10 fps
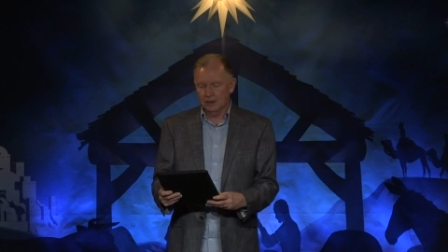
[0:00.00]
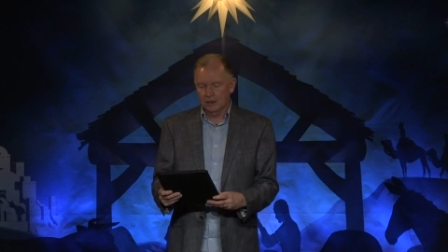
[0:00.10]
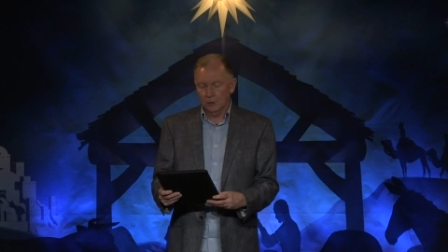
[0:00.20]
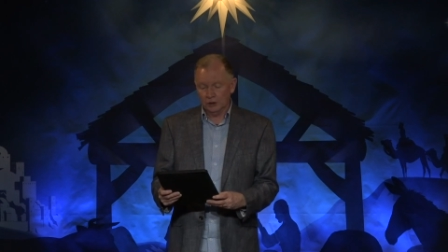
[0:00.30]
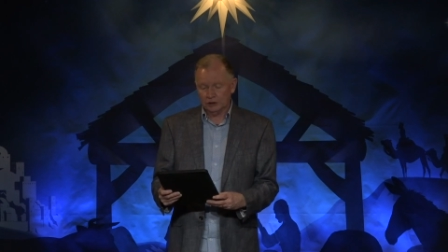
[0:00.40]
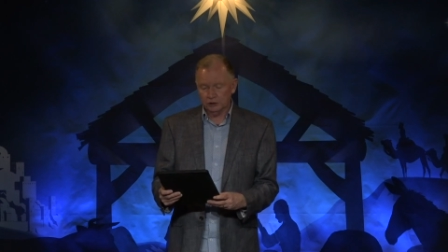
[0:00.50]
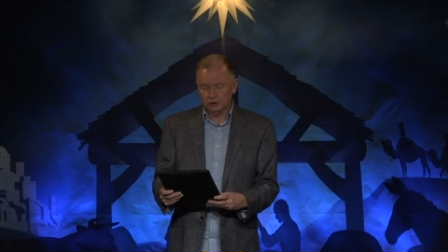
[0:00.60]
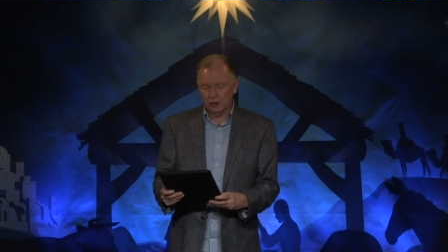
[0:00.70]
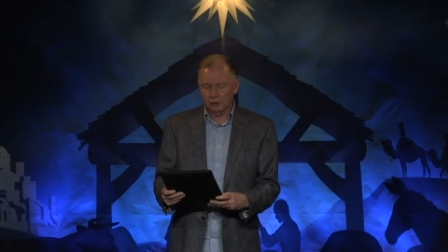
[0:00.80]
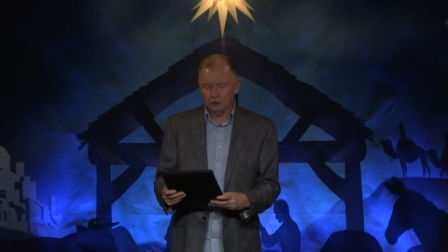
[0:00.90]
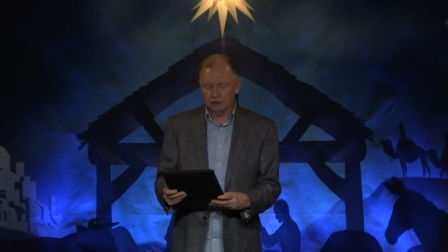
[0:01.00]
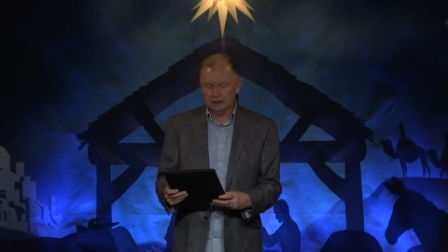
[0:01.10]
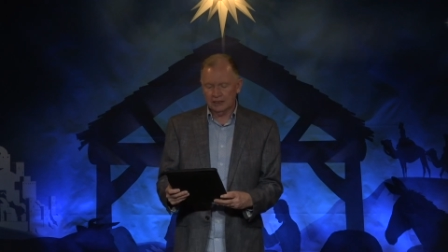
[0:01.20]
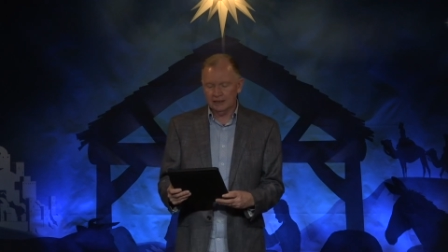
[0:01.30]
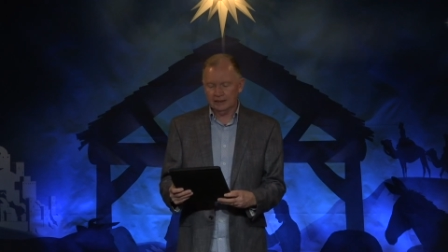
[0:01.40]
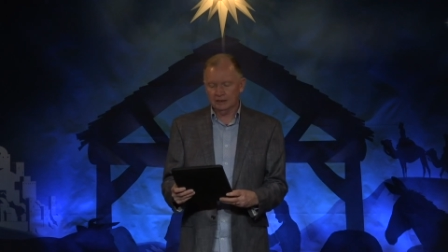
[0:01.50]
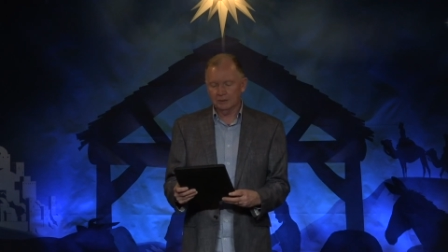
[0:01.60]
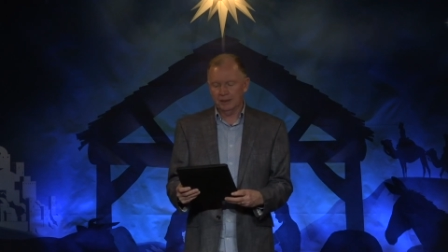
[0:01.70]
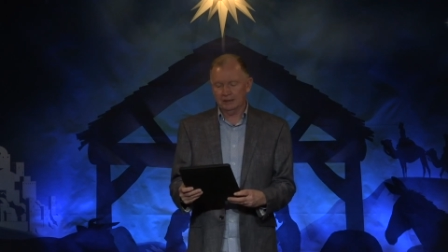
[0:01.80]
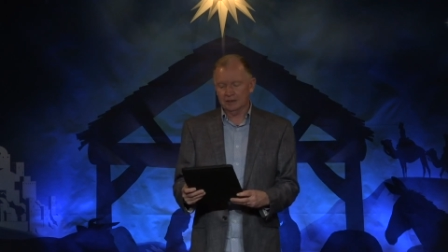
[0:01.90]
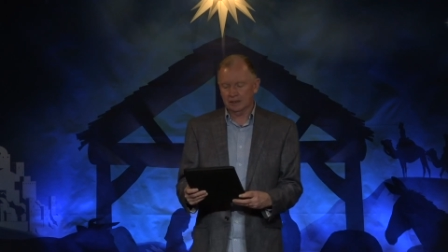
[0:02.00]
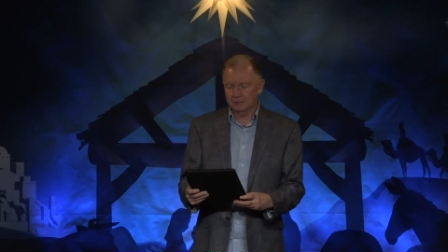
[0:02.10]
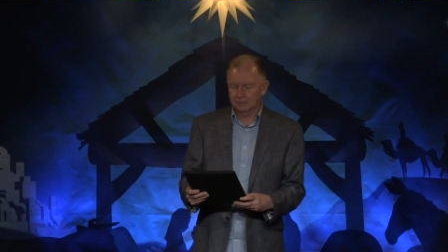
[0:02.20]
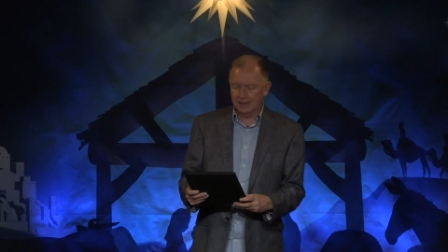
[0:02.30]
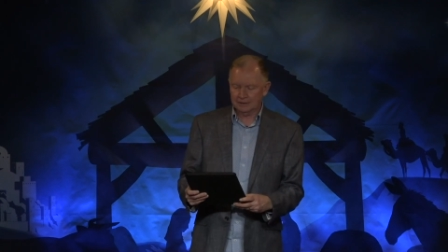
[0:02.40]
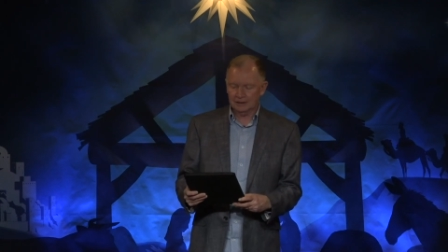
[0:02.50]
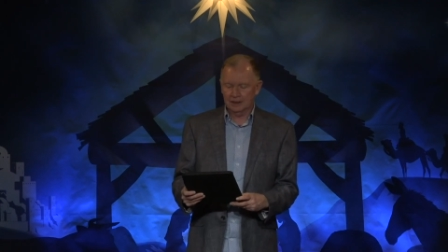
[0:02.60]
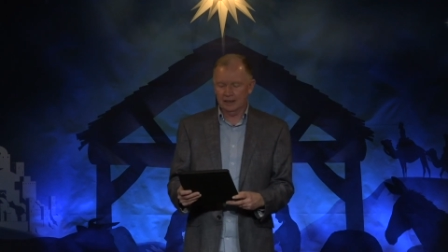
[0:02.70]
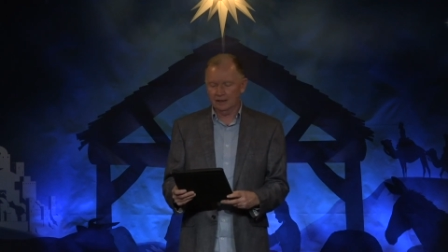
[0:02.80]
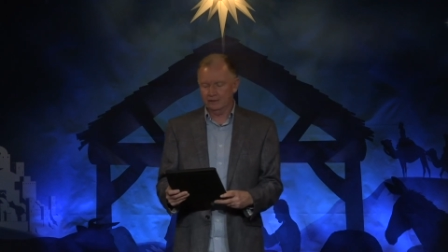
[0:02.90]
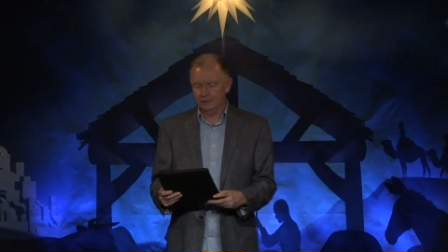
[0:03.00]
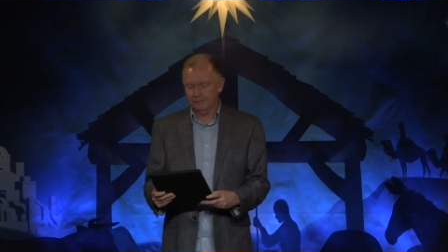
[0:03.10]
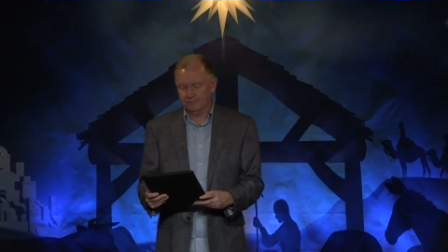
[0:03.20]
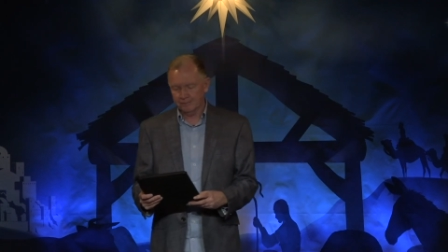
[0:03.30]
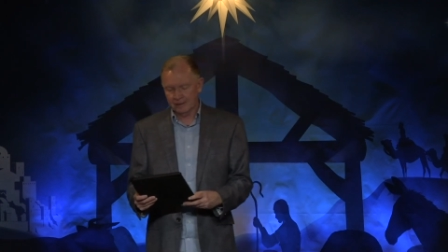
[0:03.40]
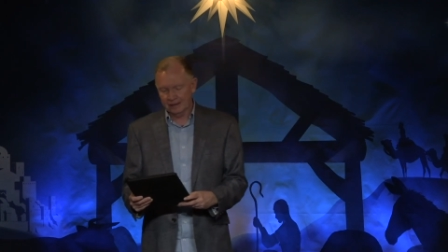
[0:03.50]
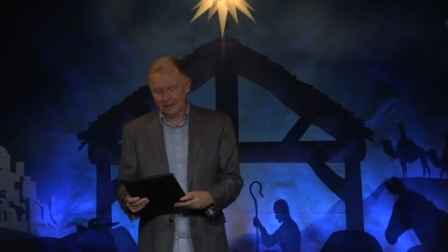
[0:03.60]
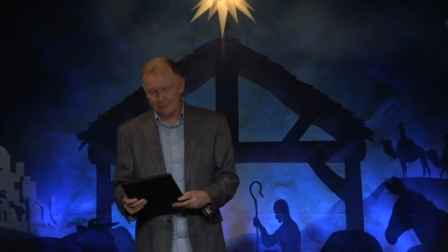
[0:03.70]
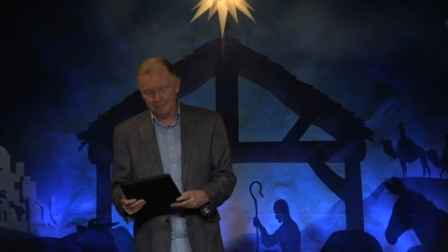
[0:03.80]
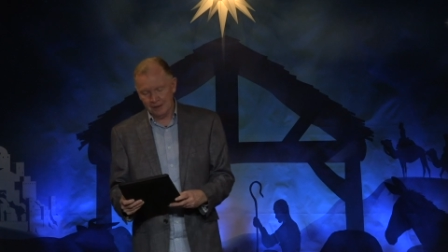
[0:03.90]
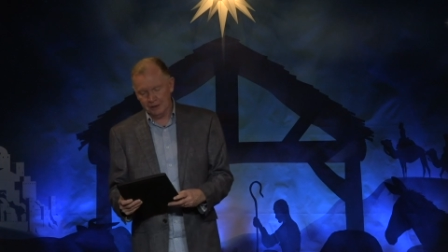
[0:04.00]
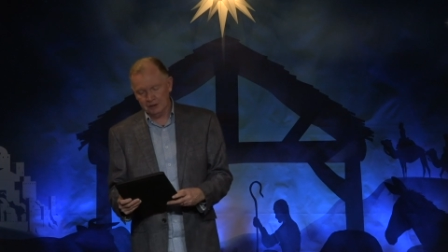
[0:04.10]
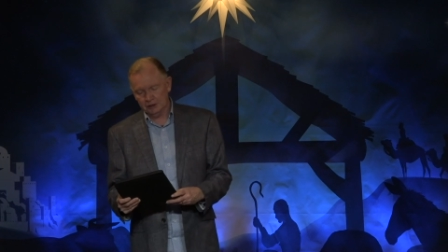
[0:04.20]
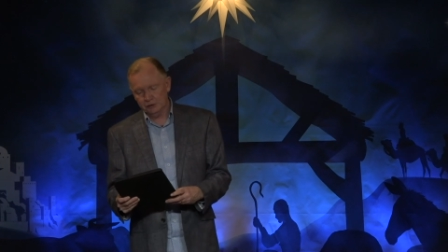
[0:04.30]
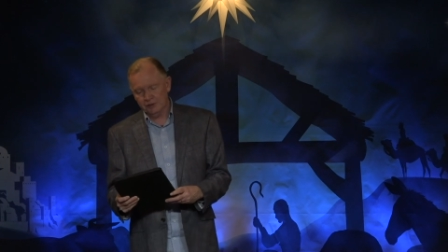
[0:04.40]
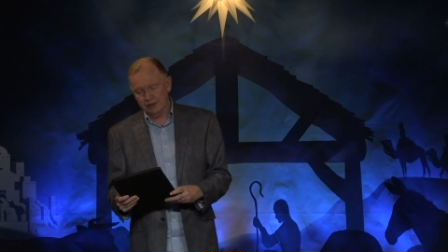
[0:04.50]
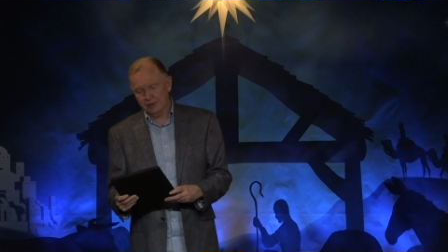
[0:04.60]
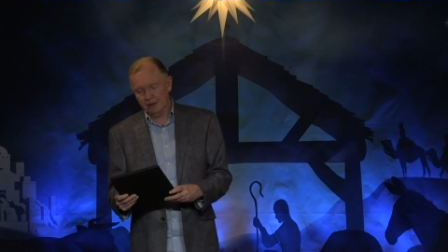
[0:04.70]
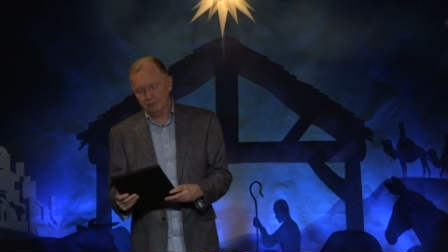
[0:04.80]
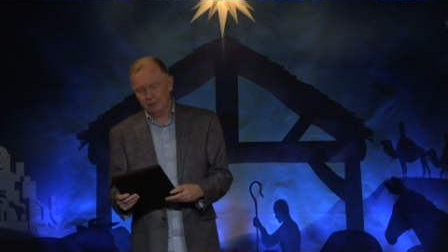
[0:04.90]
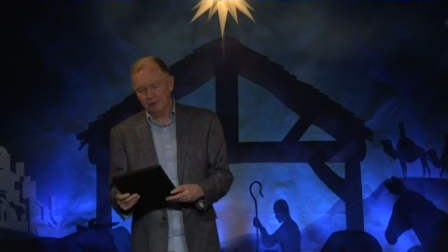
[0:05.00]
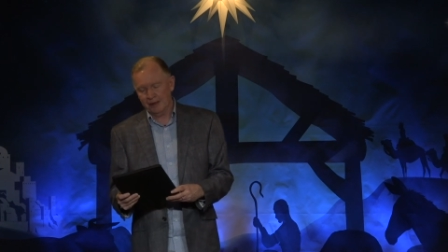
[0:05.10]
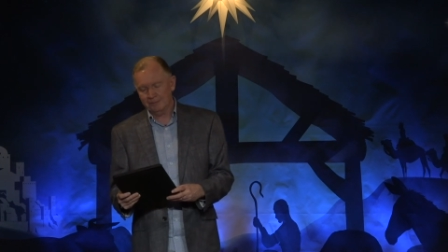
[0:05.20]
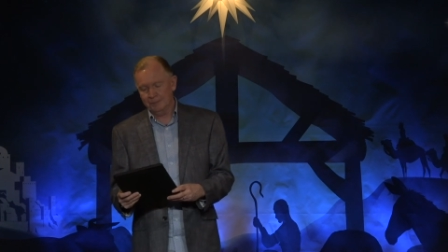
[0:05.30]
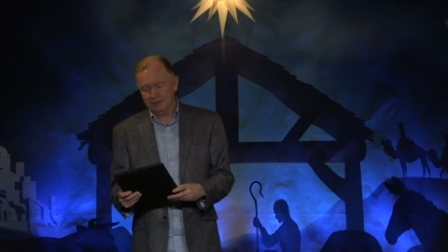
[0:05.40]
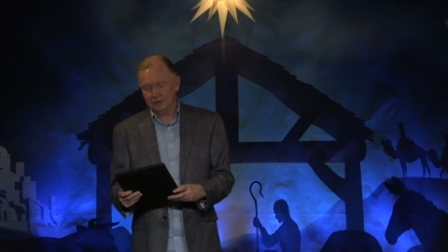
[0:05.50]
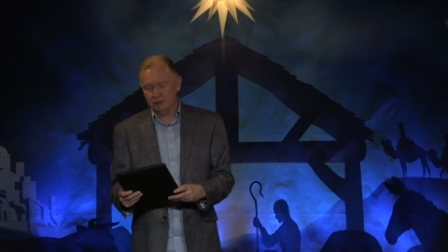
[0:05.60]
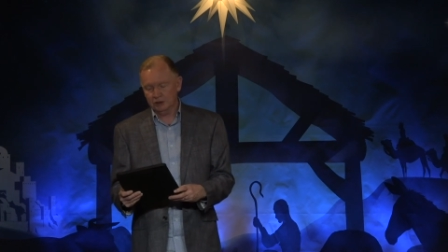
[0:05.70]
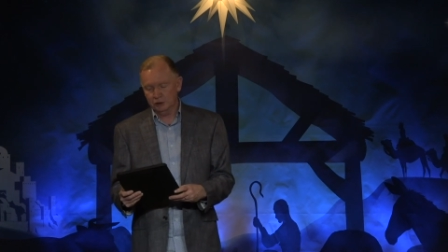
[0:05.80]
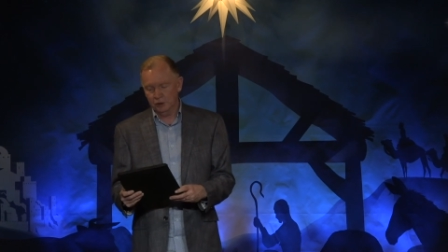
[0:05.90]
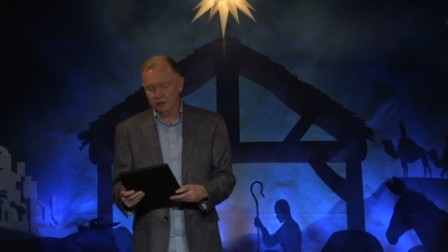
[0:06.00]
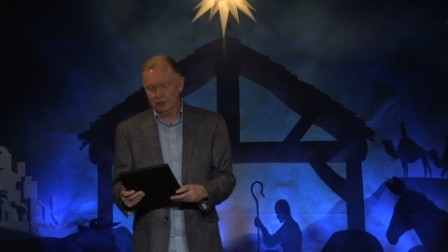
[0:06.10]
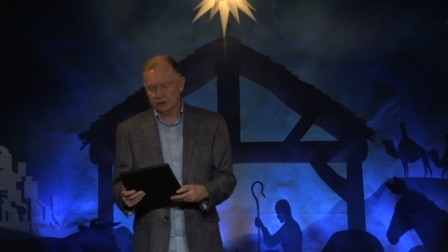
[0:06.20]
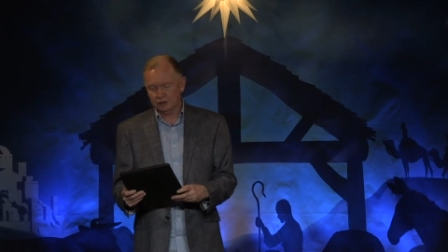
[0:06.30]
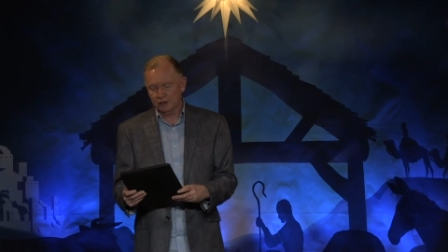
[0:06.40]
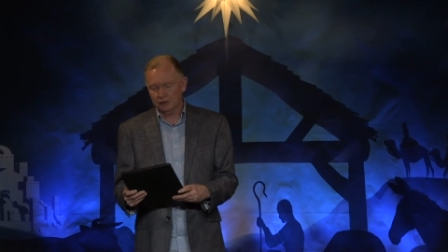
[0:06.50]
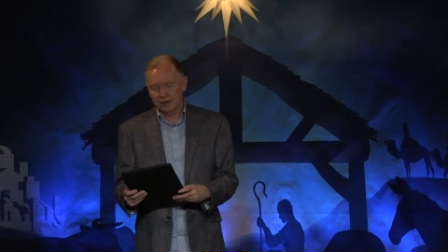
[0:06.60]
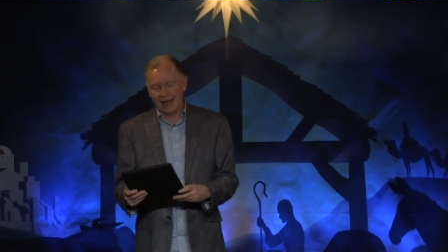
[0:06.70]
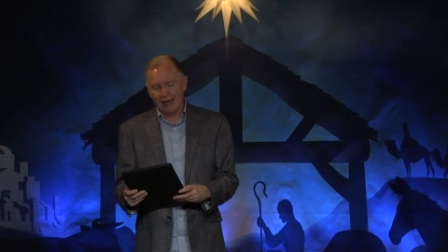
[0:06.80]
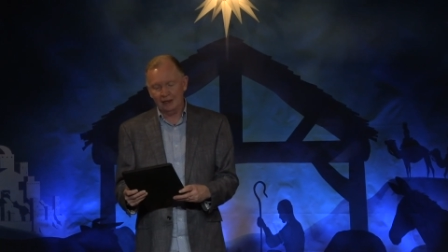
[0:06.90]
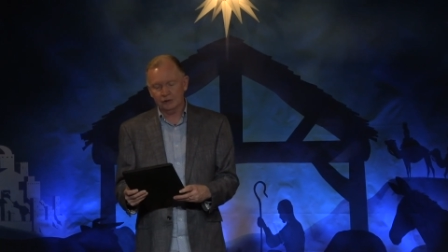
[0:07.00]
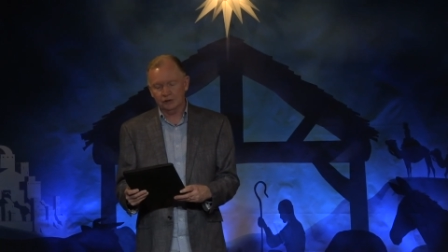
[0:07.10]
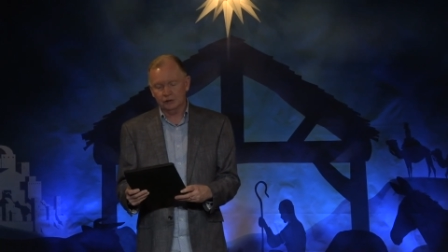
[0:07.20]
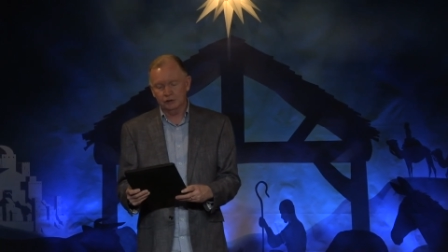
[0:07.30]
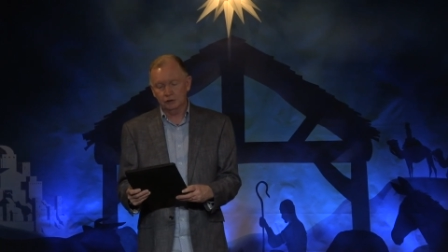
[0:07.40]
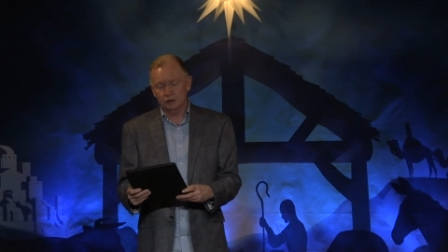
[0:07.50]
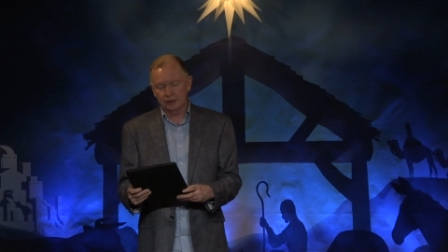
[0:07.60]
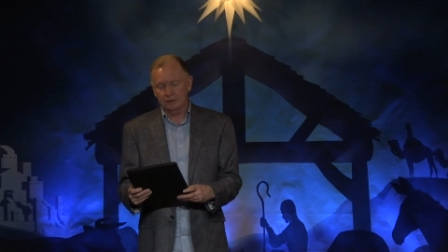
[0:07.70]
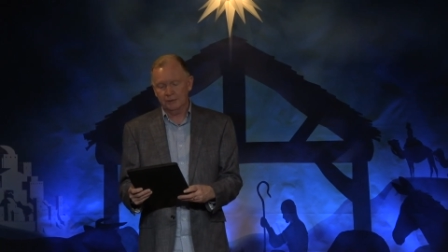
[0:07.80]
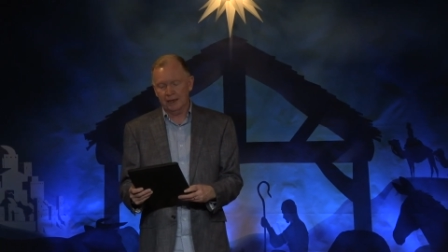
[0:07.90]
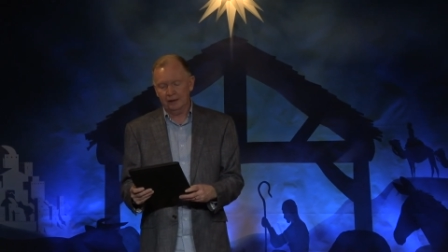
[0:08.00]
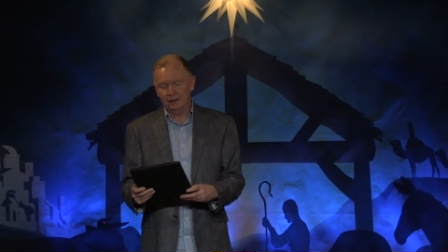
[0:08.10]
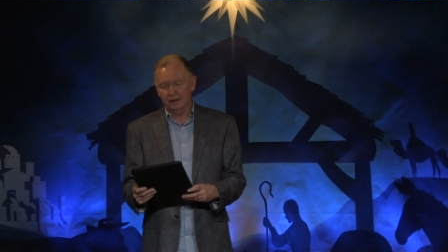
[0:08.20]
What you thought was dead is about to come back to life. That marriage you've given up on, that business you wanted to start, the house you dreamed about.